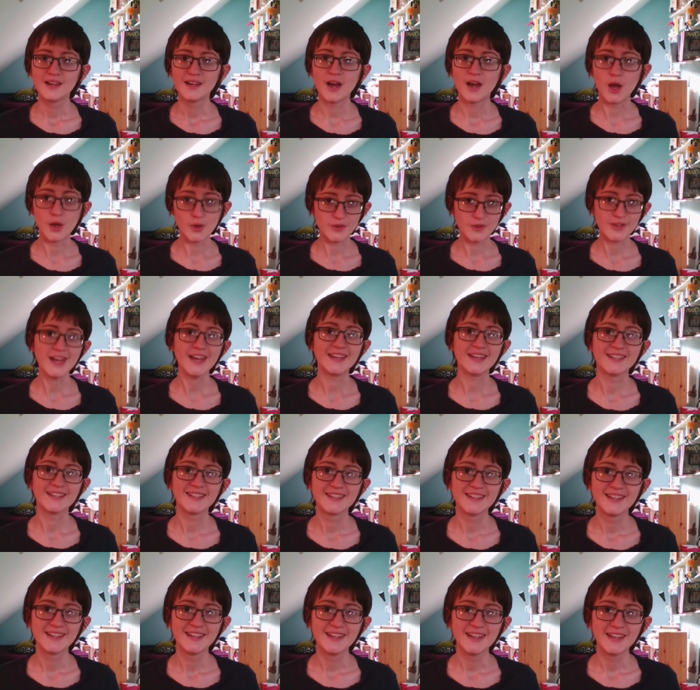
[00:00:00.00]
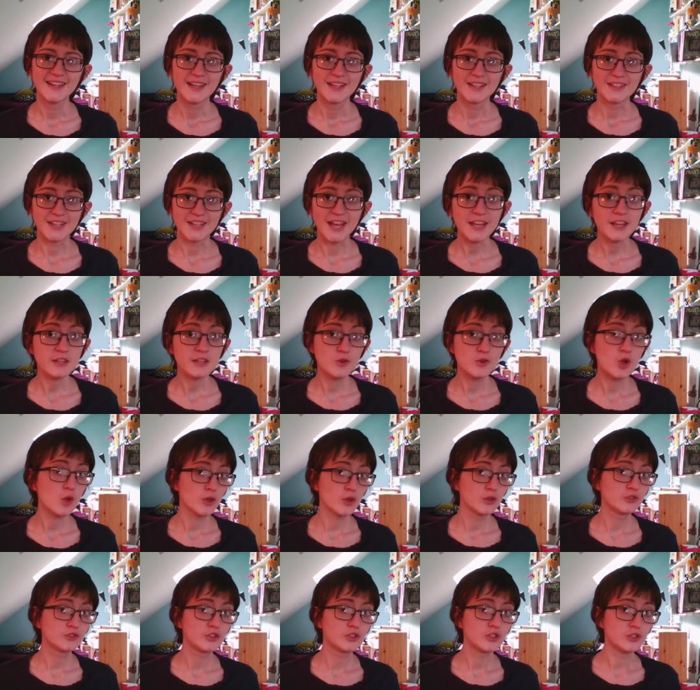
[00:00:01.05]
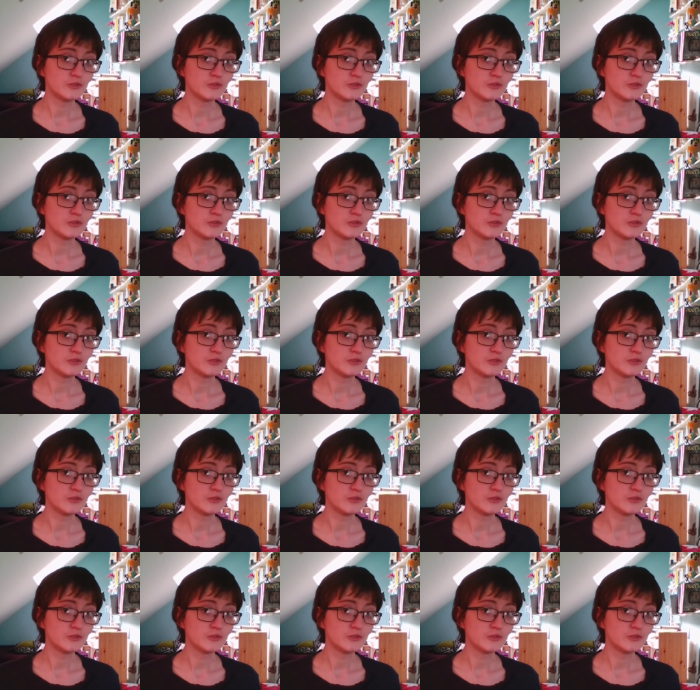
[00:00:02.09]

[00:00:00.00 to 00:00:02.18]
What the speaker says: Okay. Now that you've got those two